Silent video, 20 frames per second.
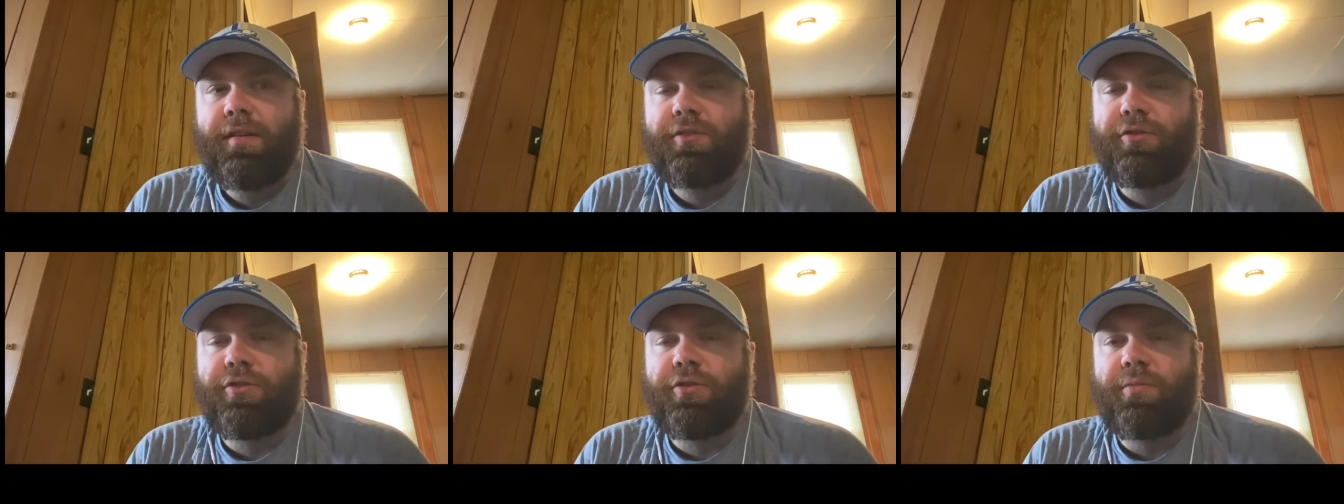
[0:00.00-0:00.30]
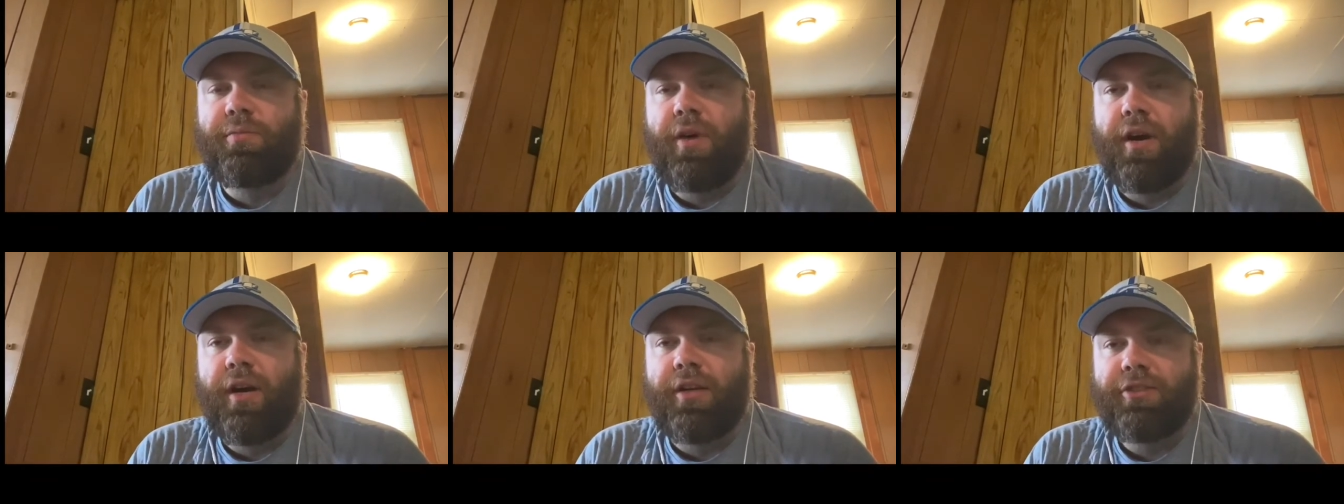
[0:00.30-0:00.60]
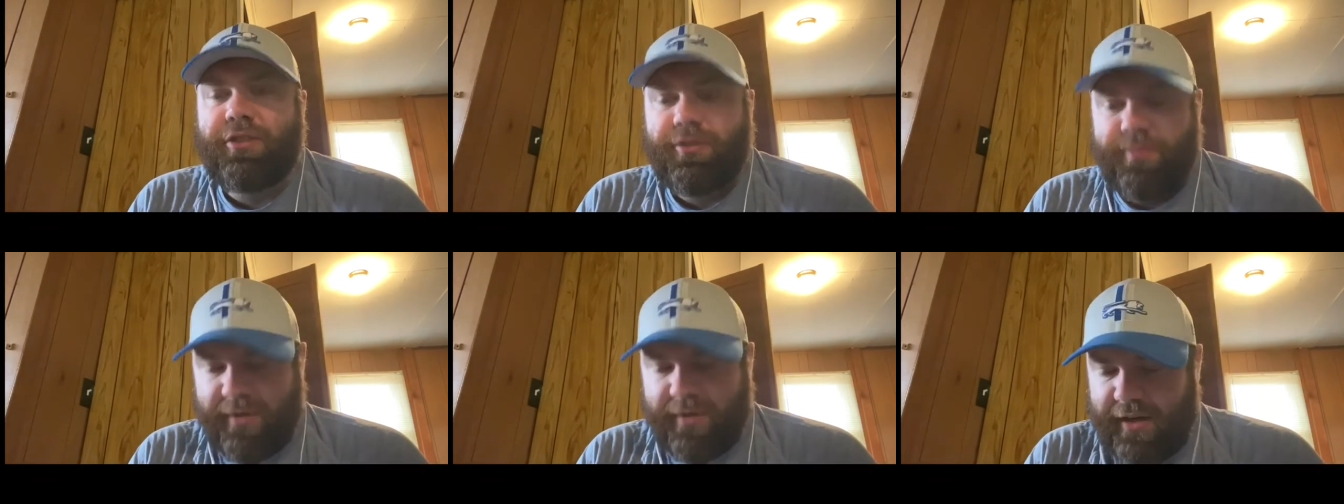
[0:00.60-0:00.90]
too much
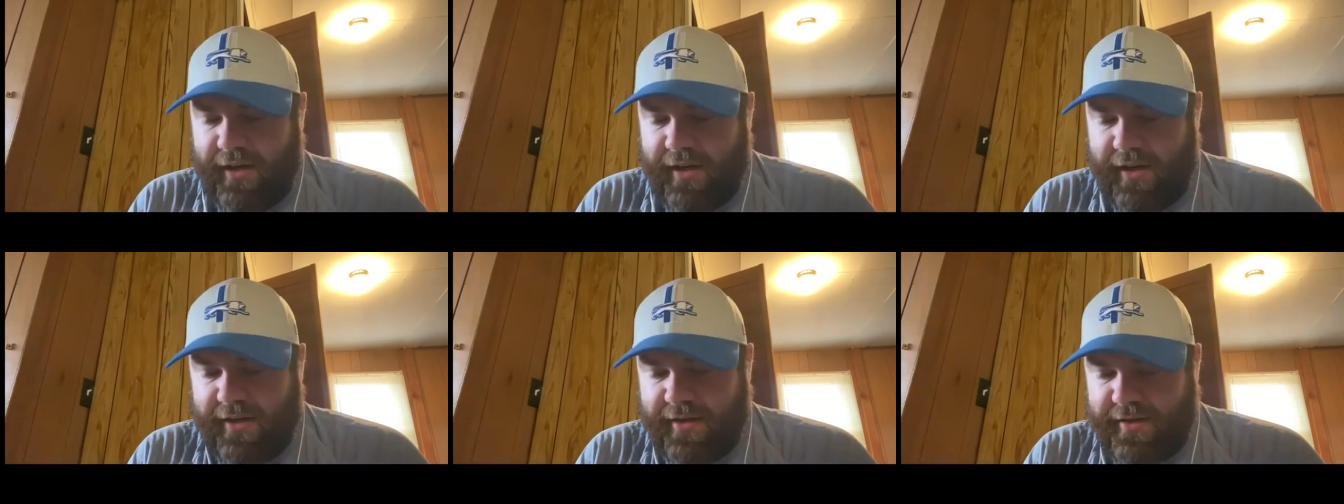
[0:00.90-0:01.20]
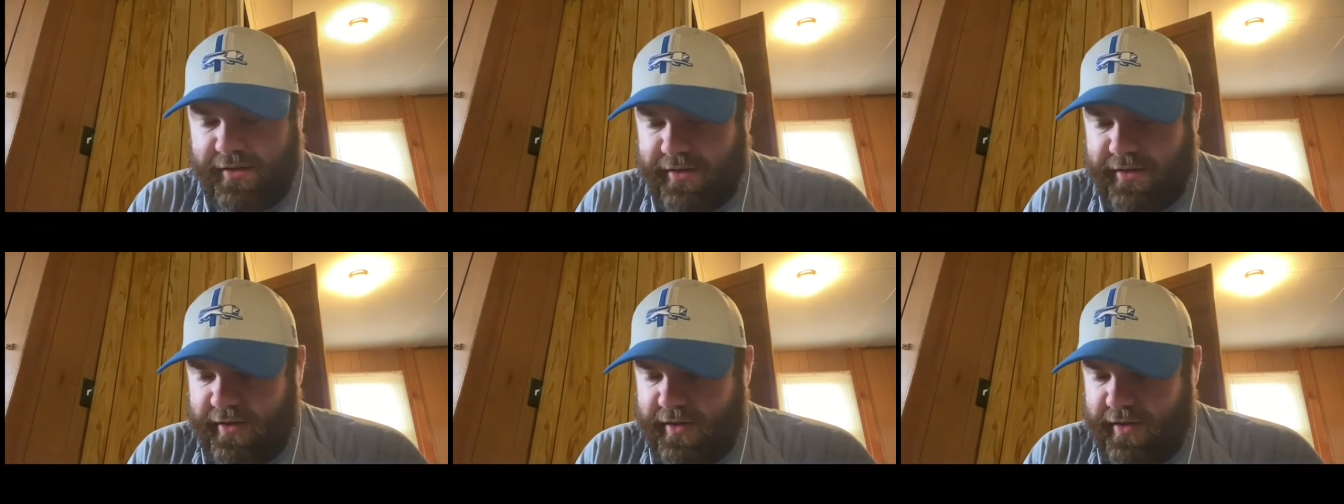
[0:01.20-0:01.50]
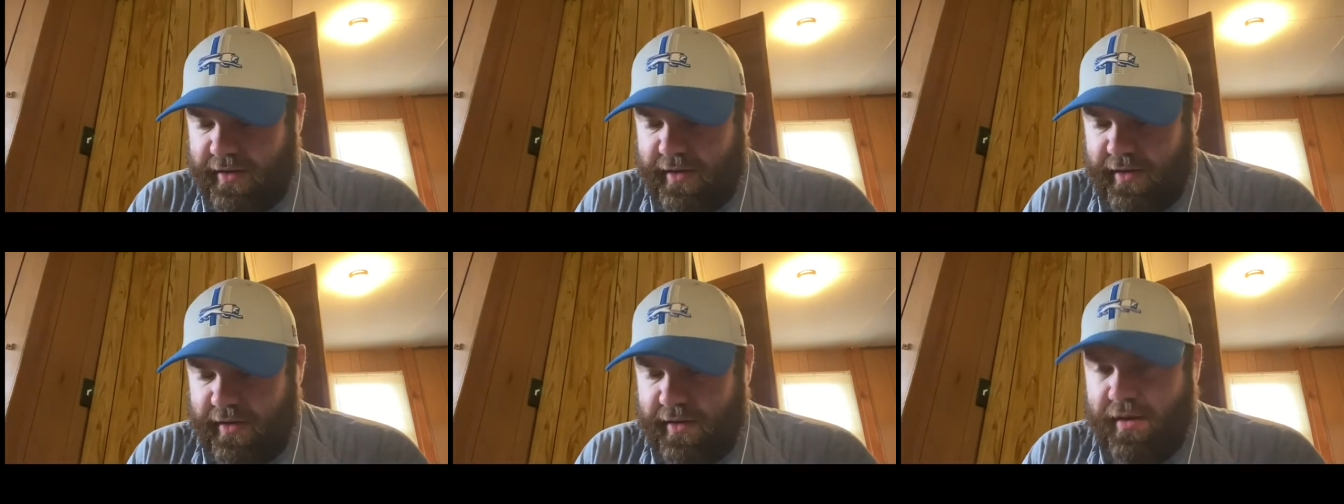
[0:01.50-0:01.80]
because
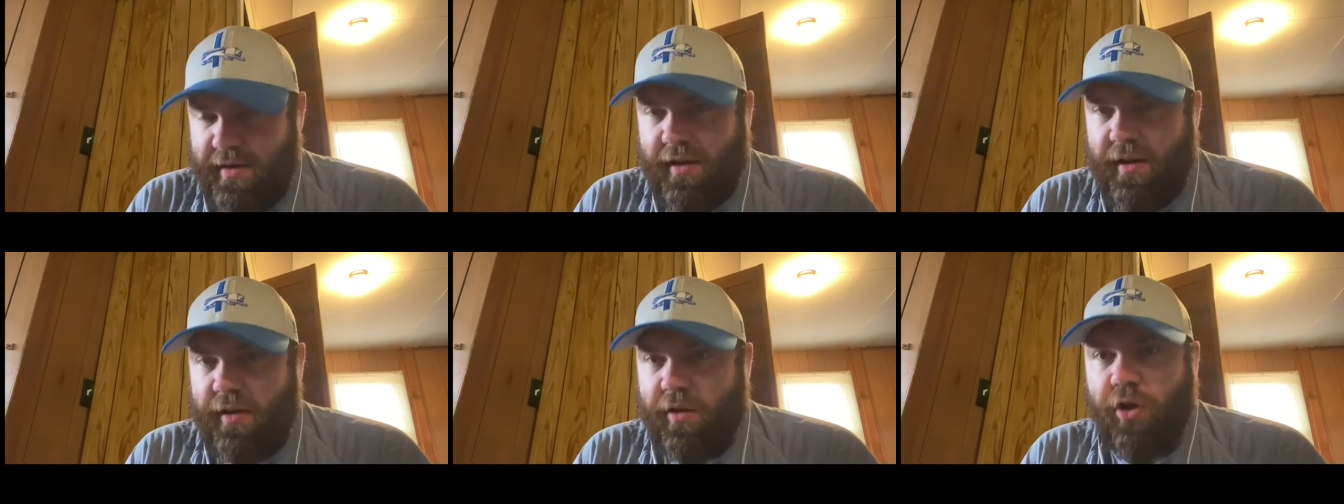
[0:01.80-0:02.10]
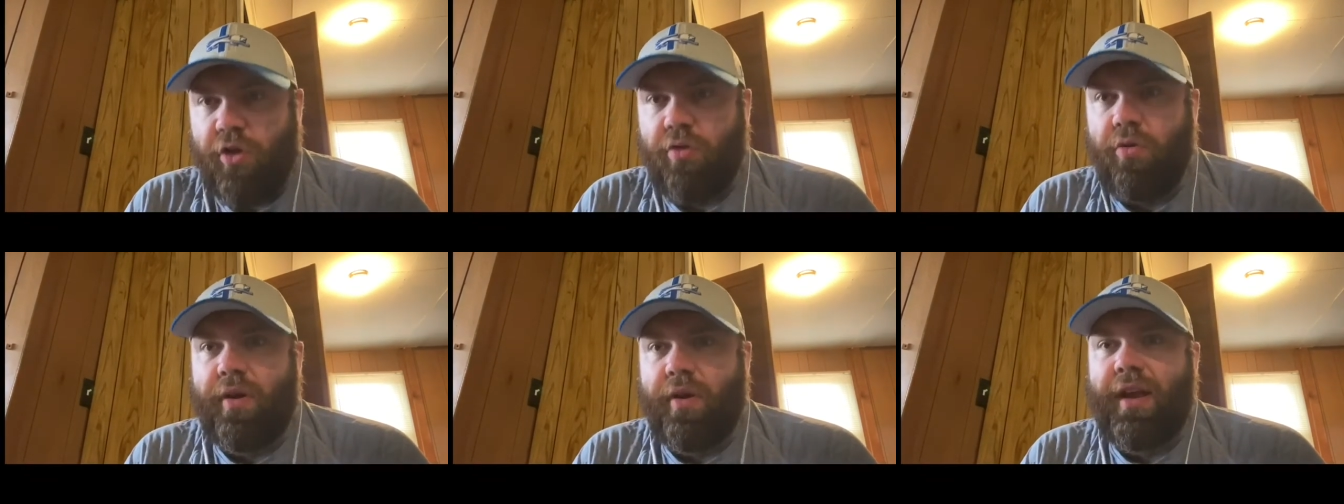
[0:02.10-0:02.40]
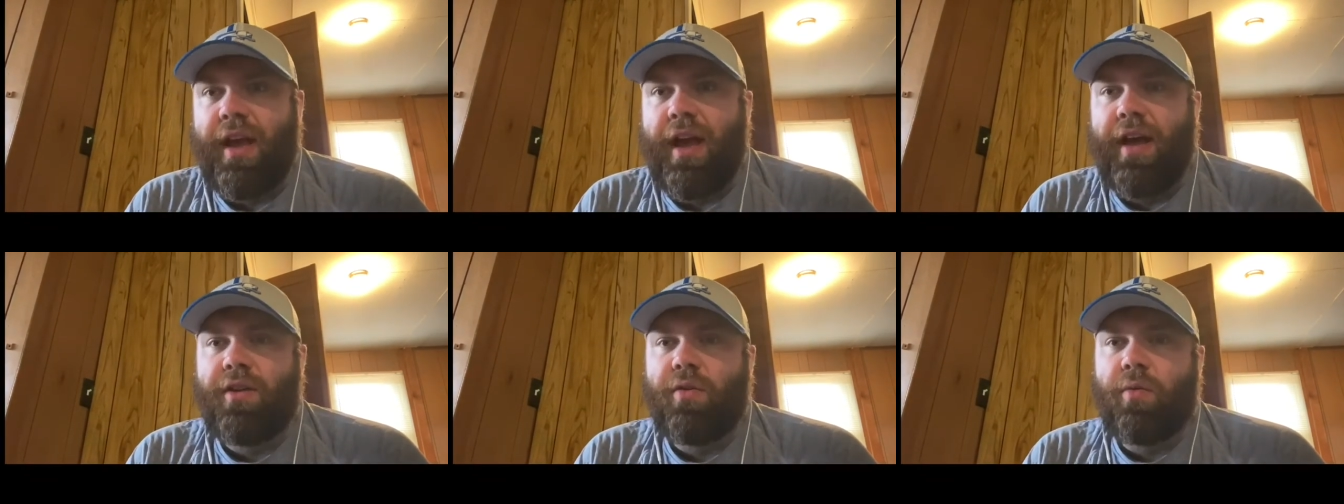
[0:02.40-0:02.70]
look what he
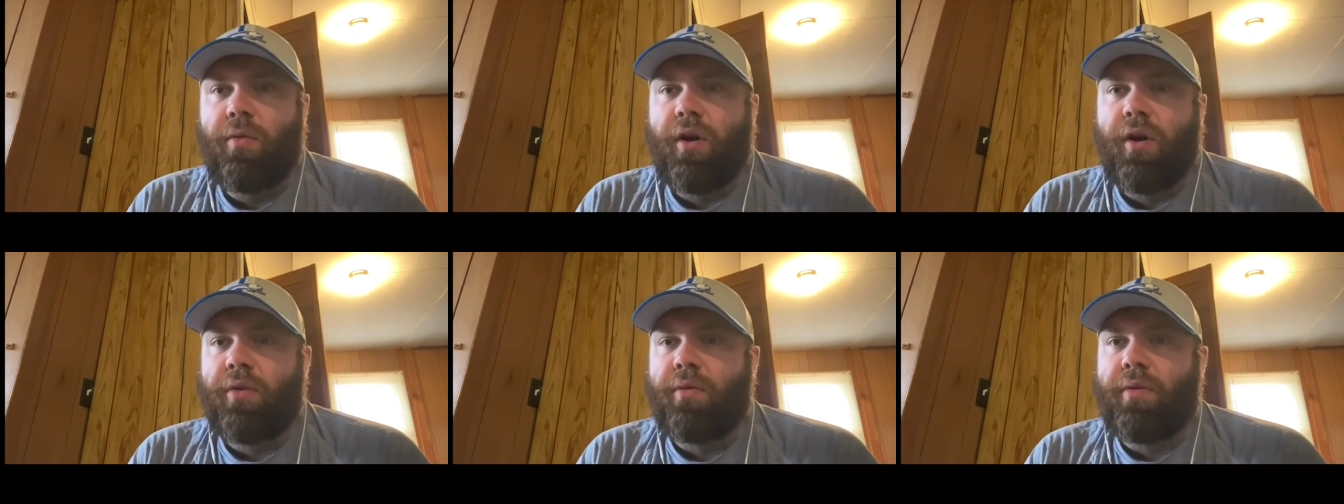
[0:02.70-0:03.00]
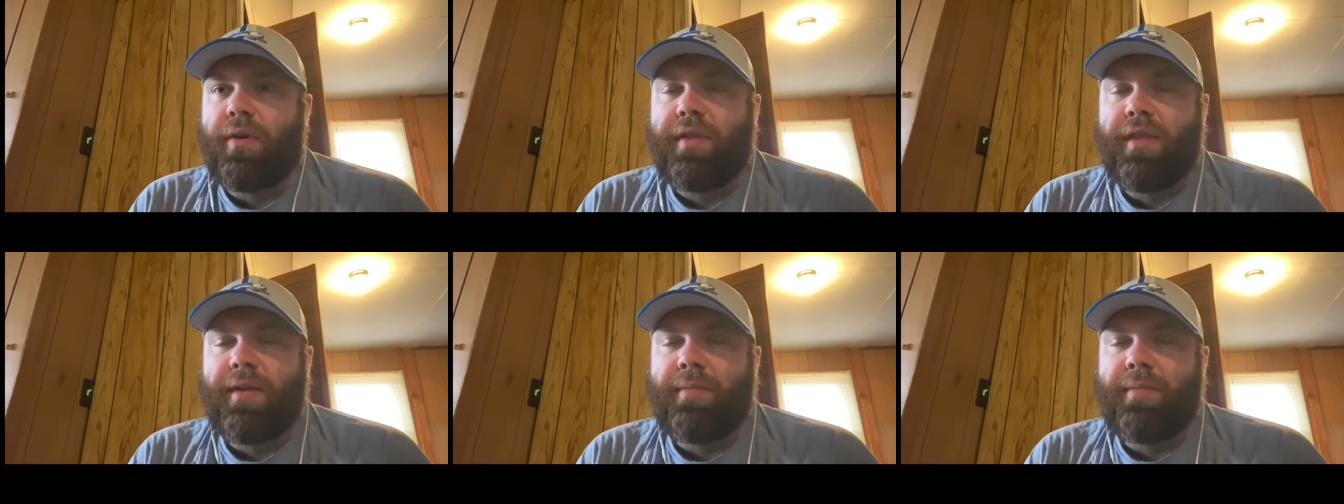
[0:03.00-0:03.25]
had to work with.